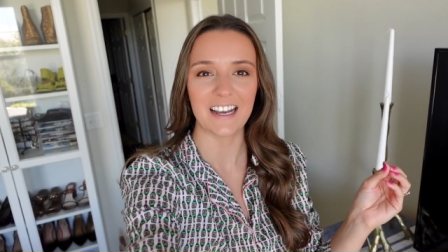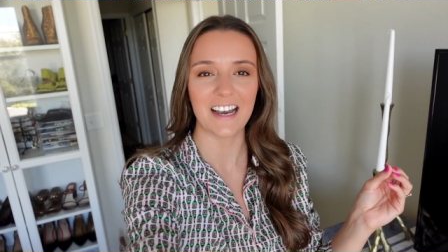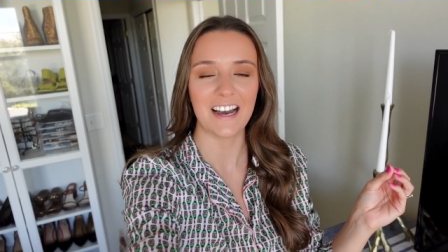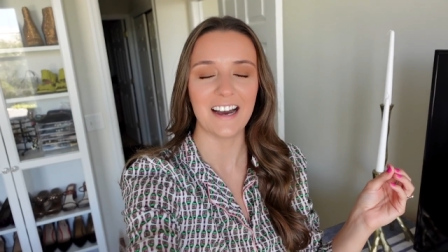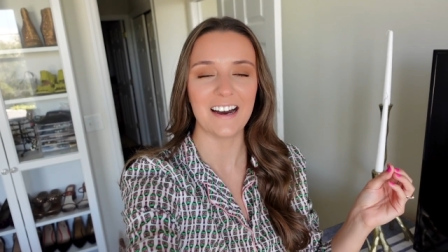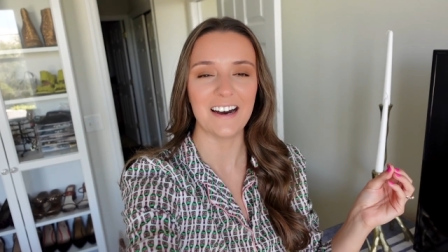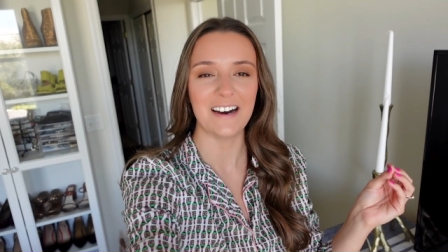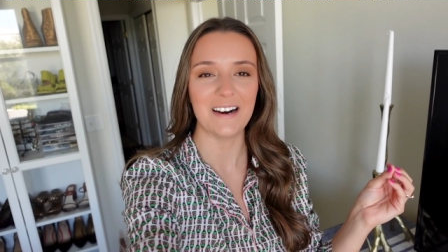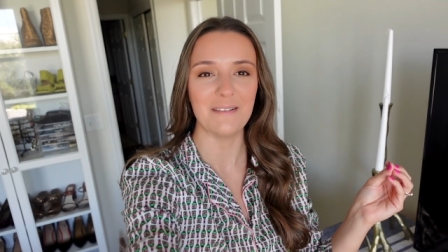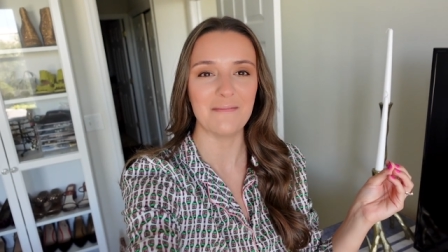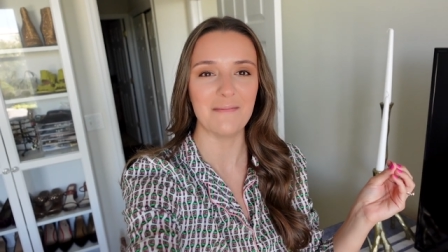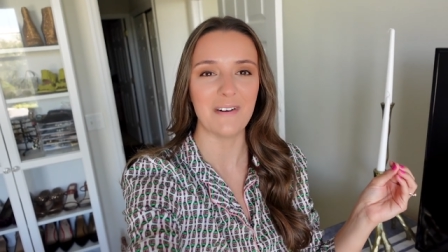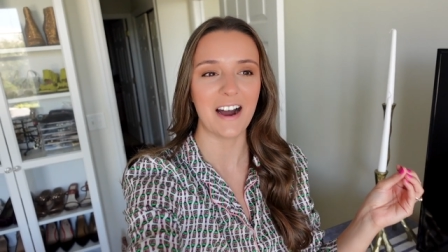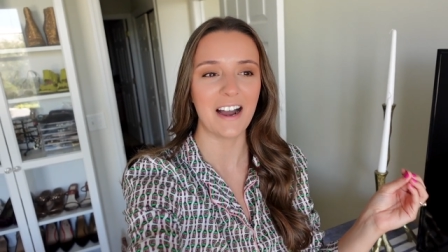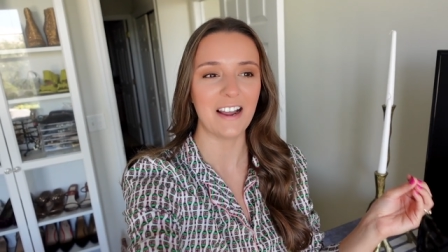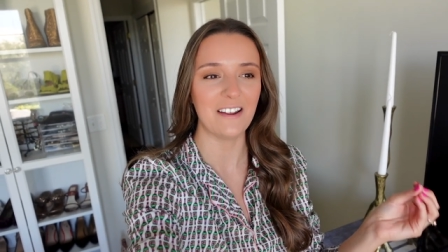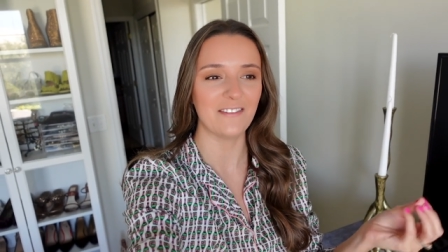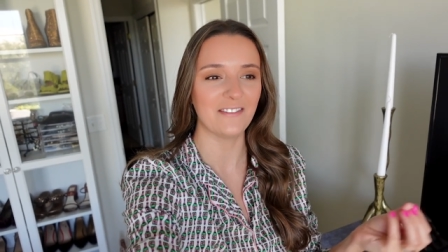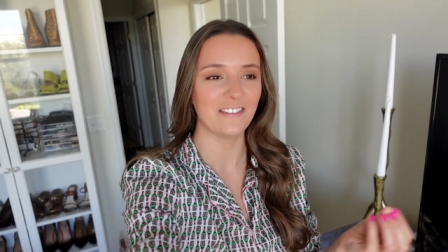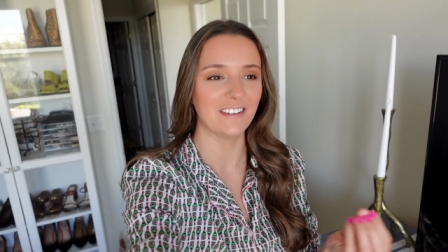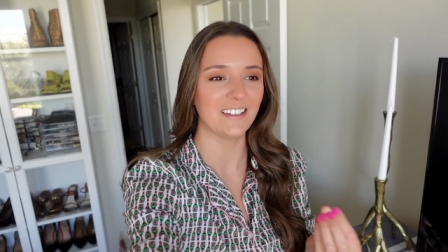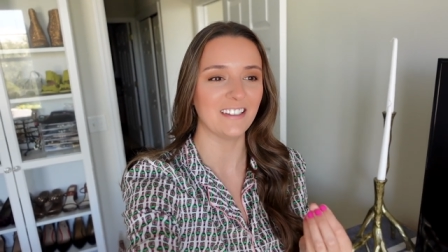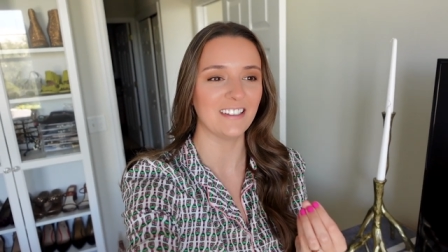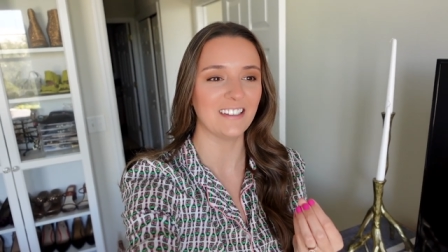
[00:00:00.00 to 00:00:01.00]
Um, I
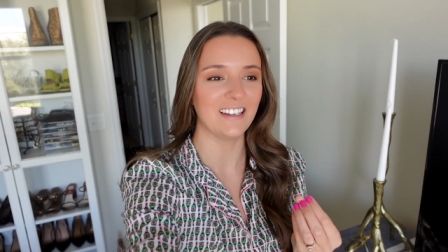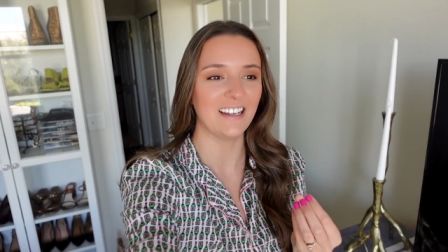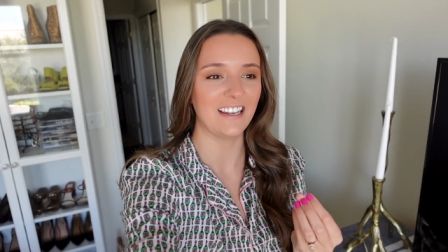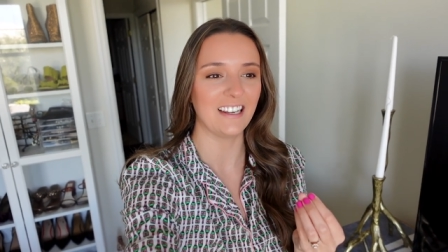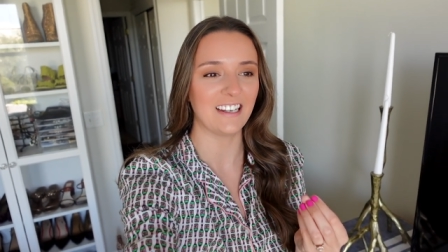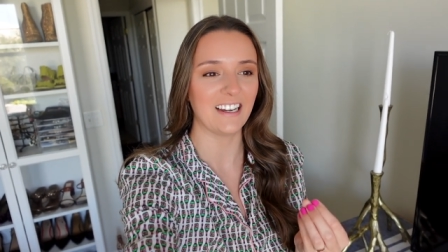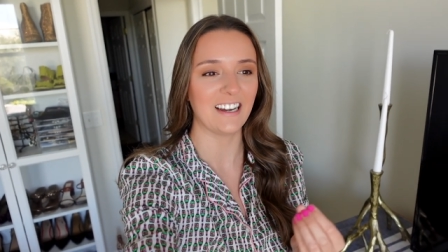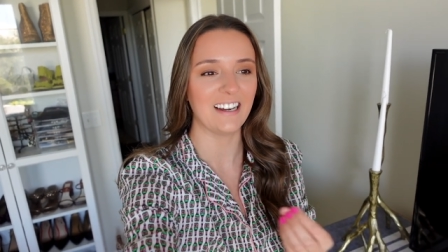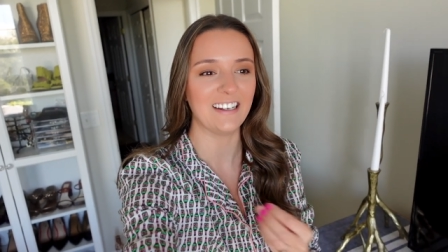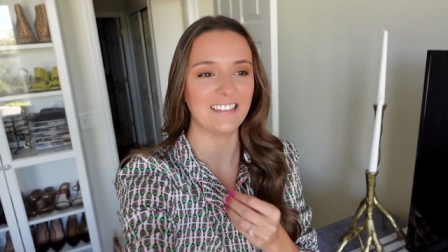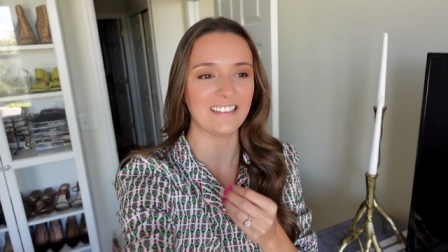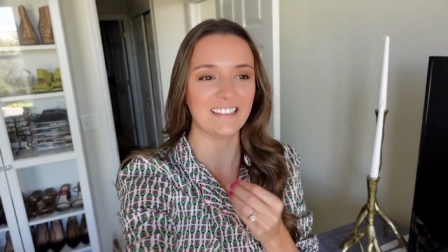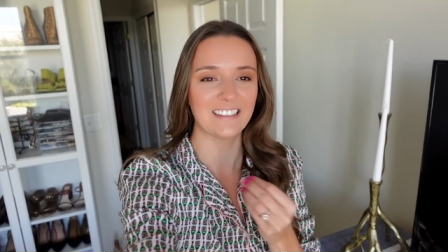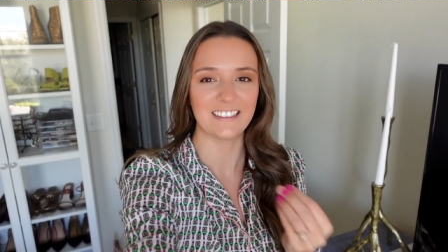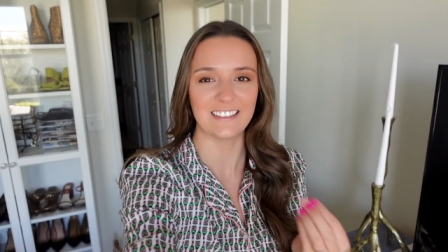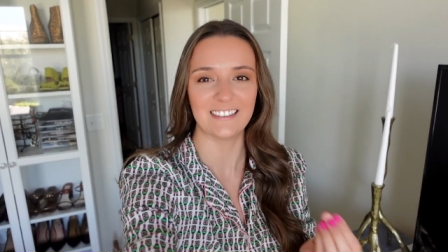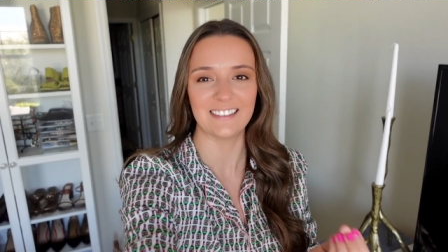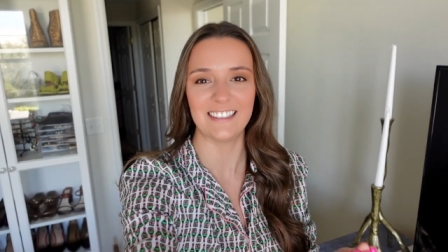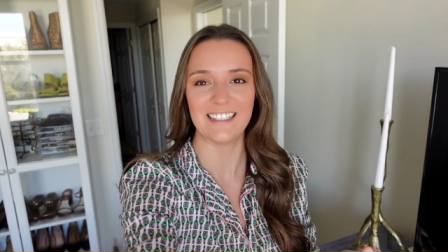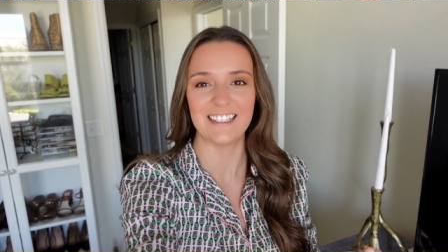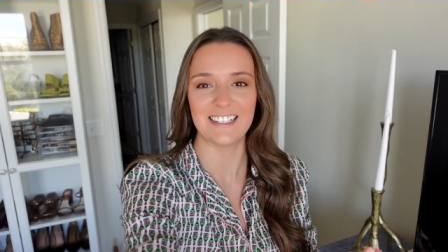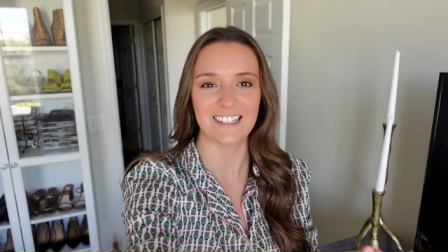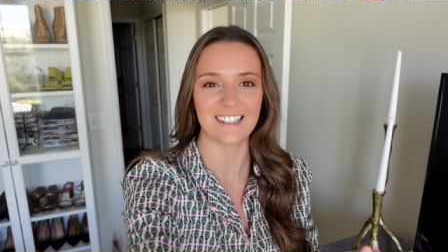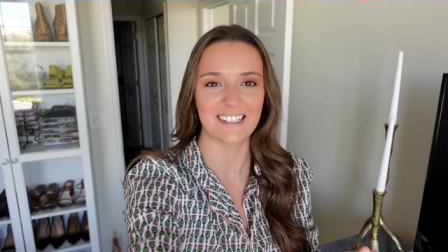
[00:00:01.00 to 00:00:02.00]
feel like I
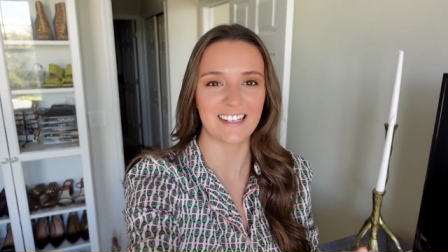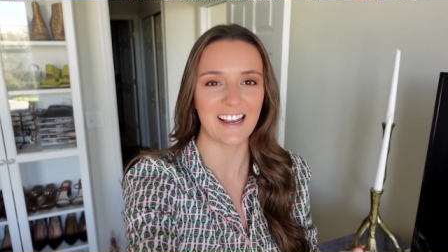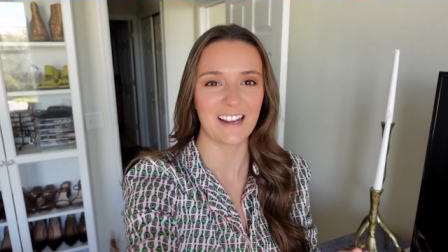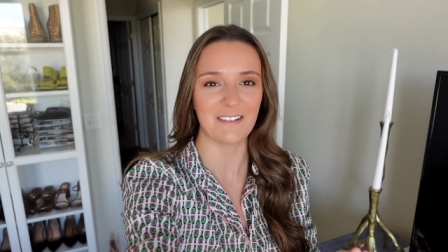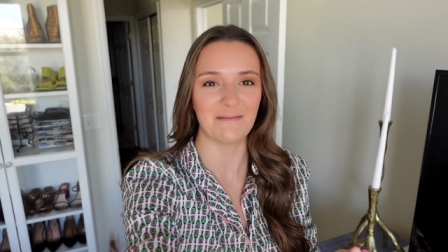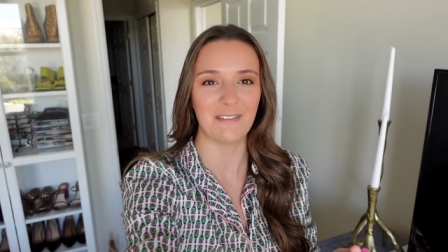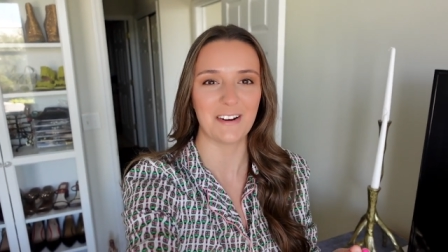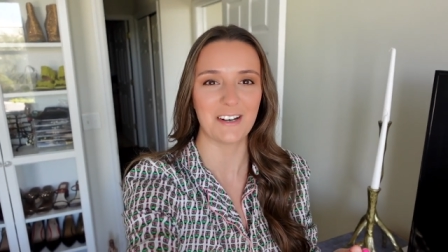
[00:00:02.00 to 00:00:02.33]
literally just had